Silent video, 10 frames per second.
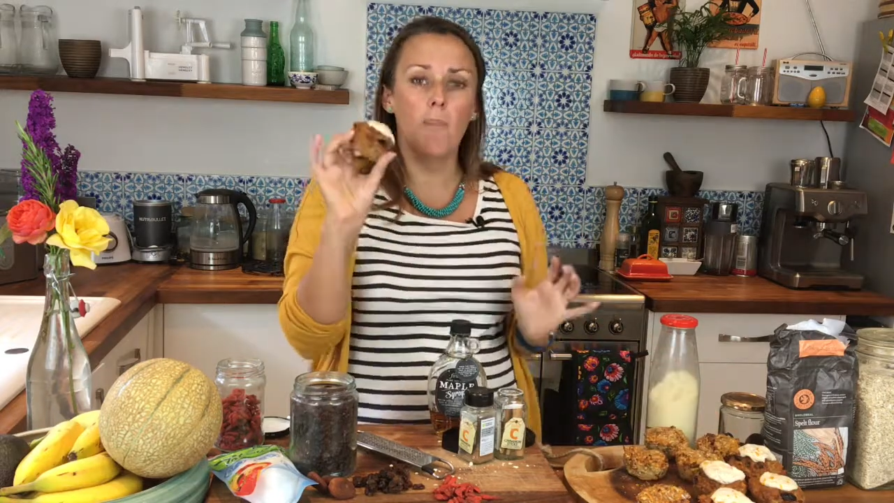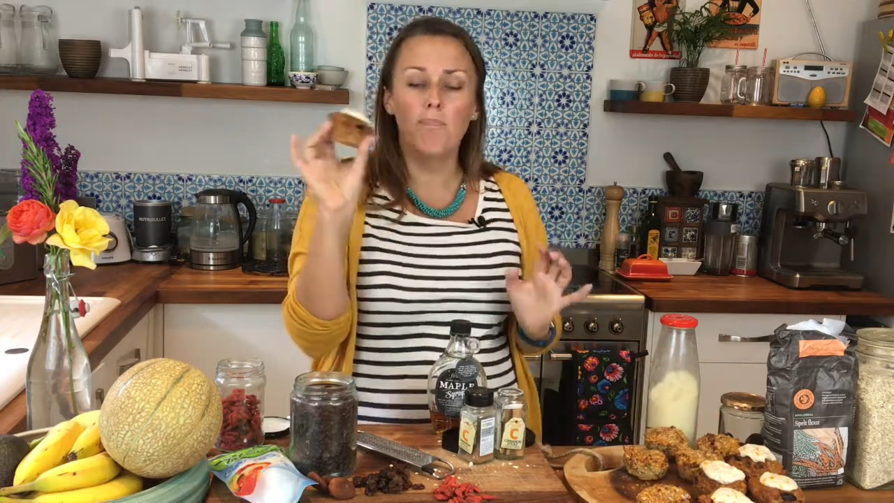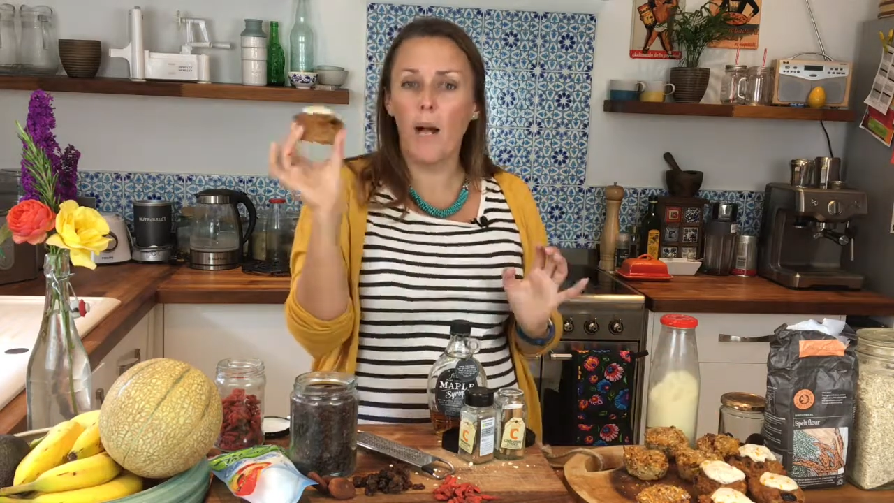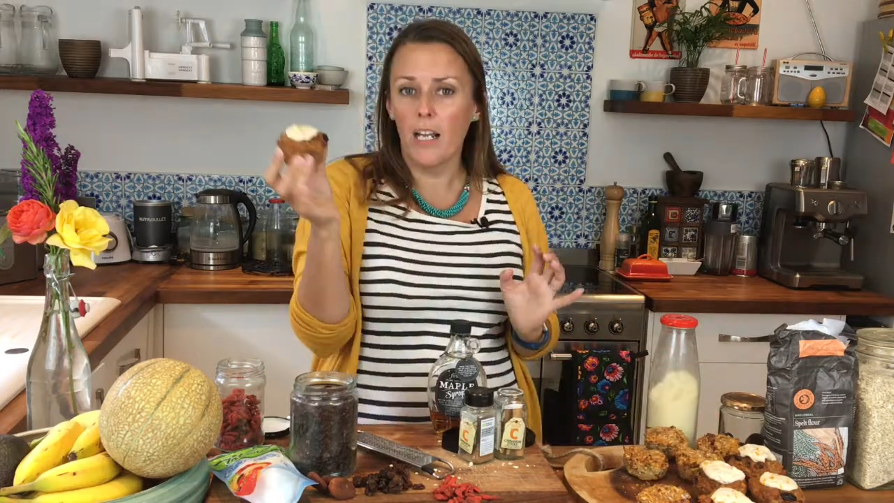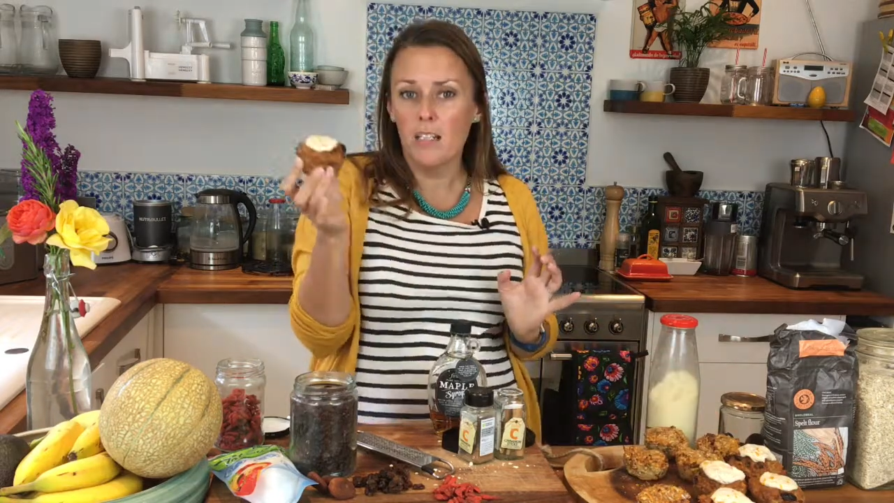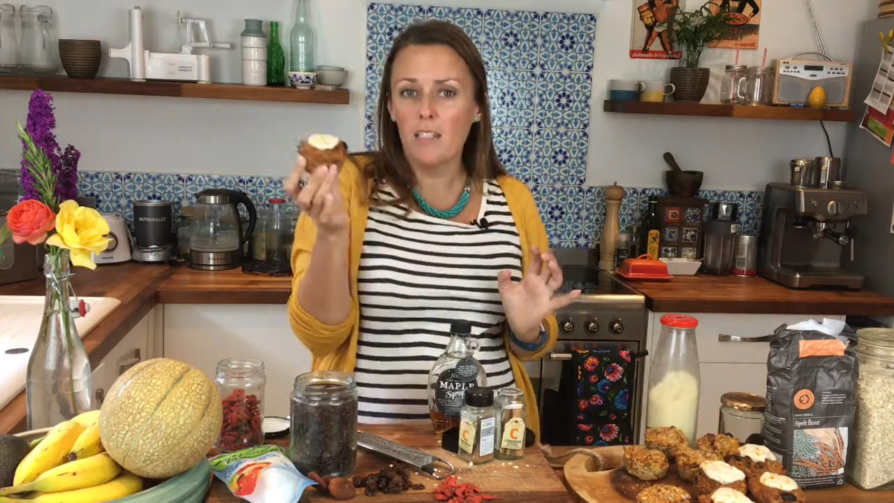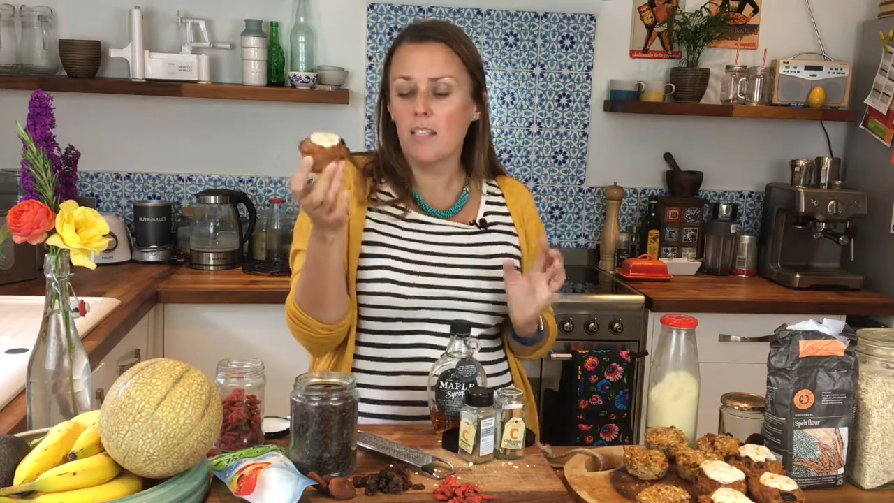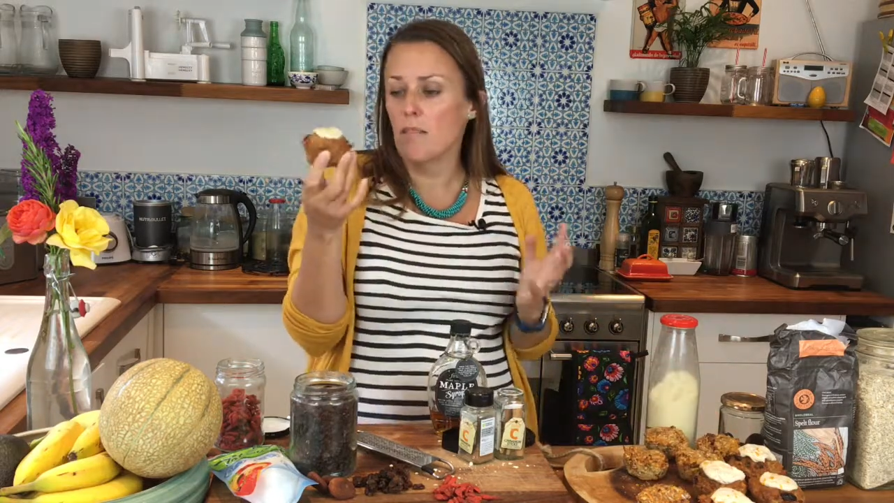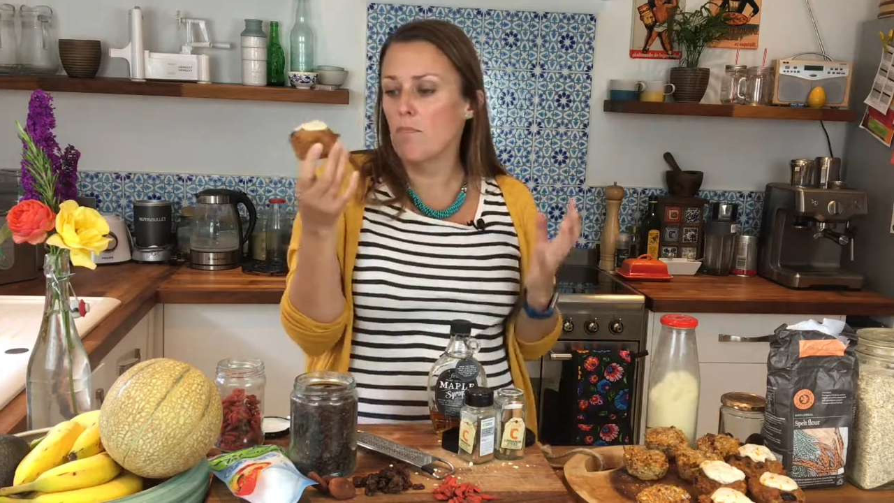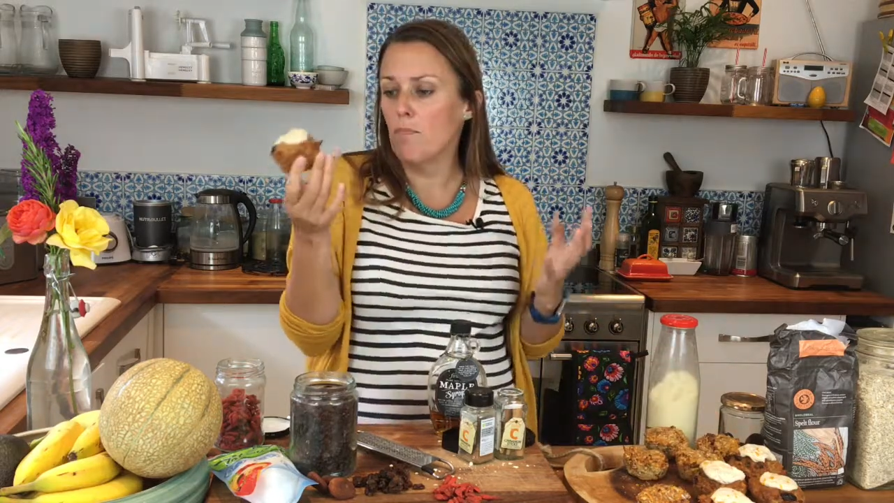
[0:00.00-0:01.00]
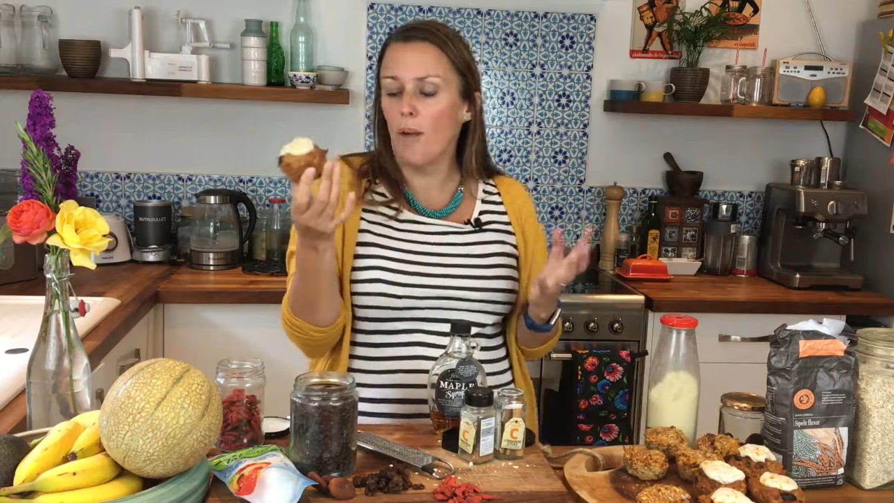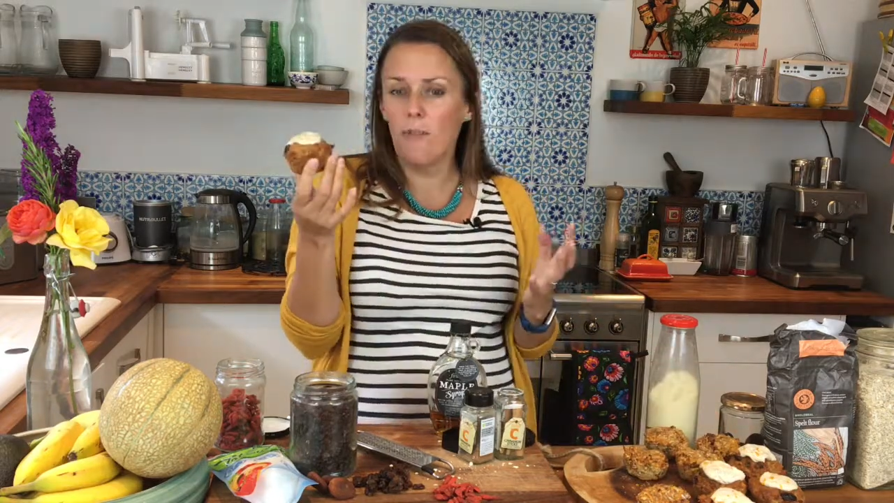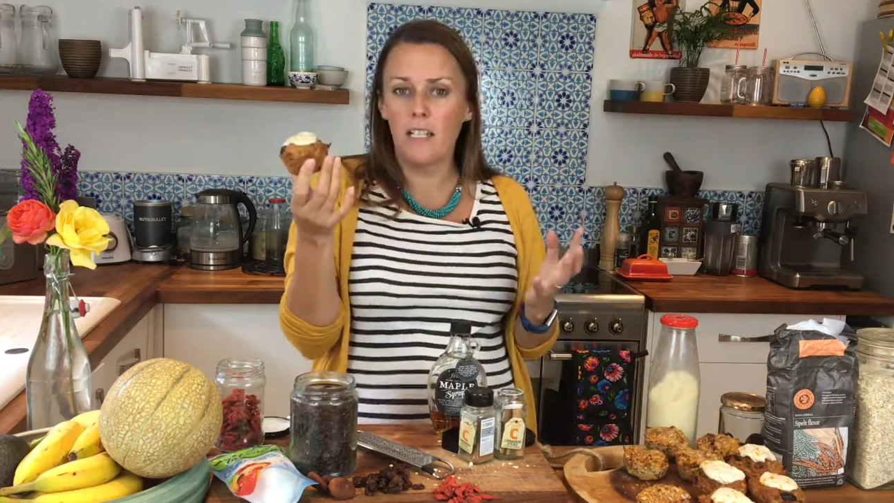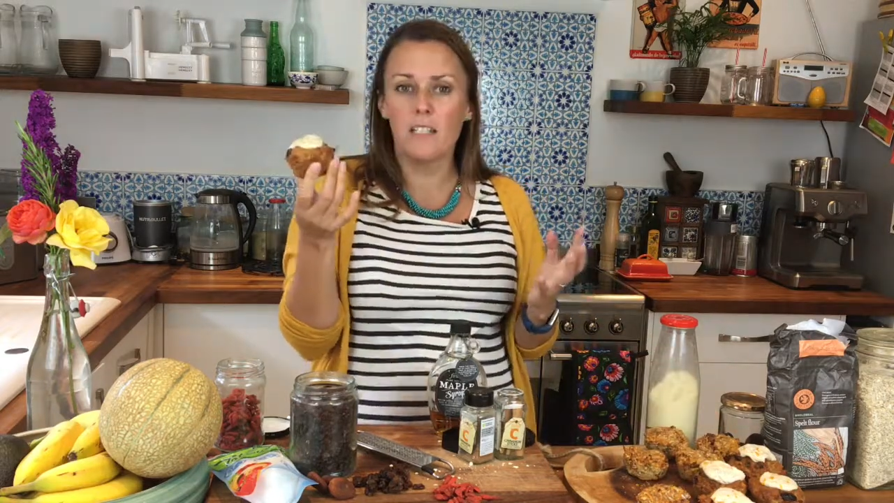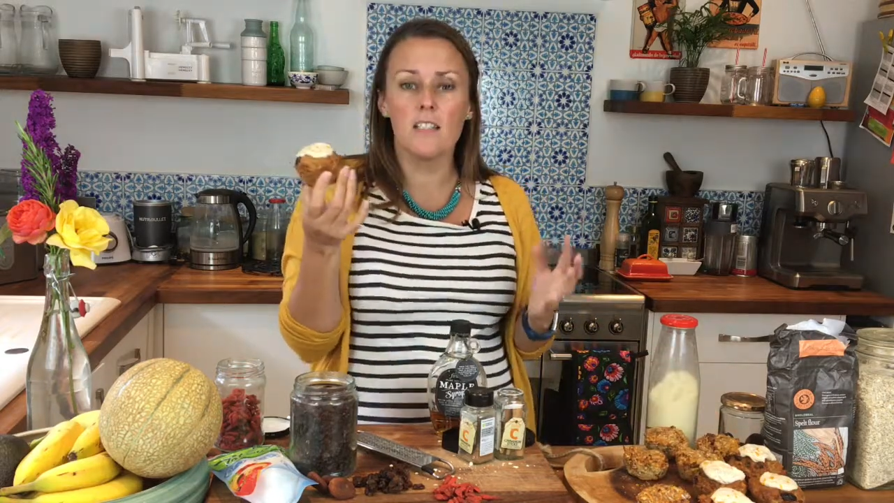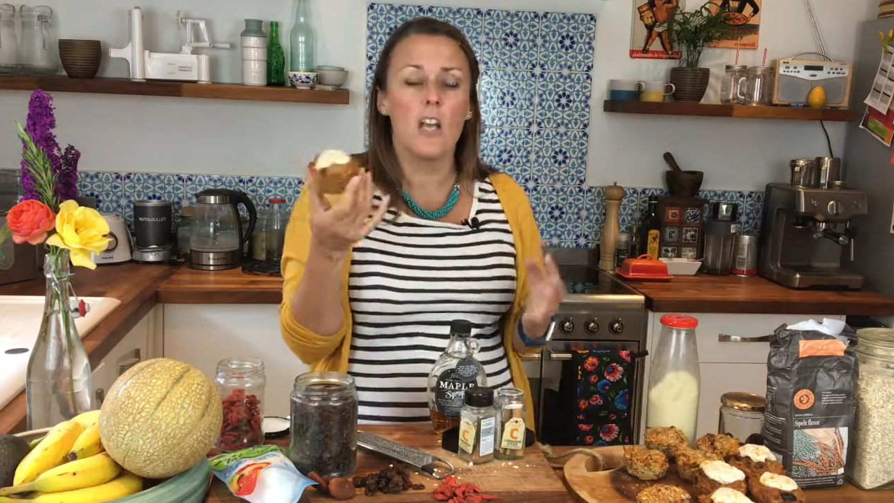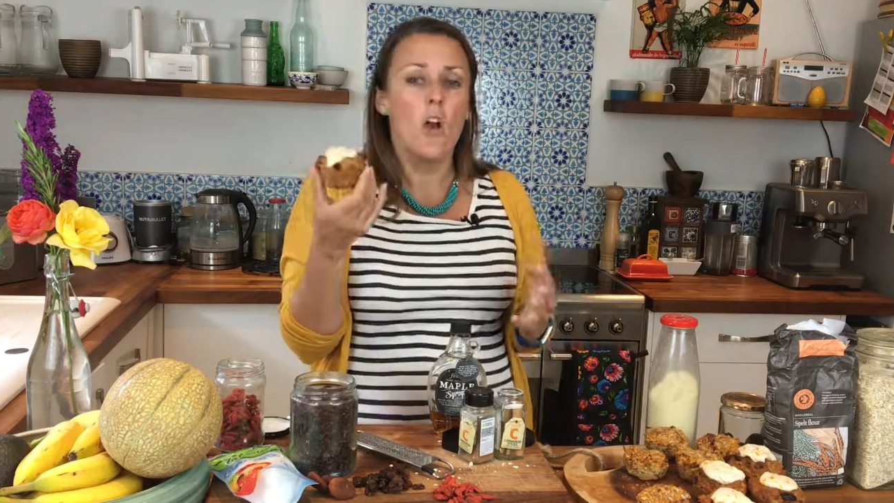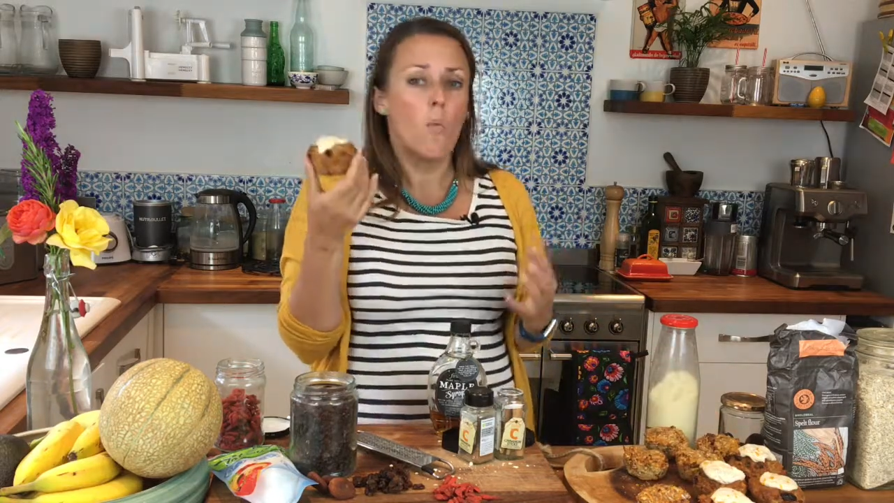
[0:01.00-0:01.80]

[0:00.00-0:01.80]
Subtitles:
buns and muffins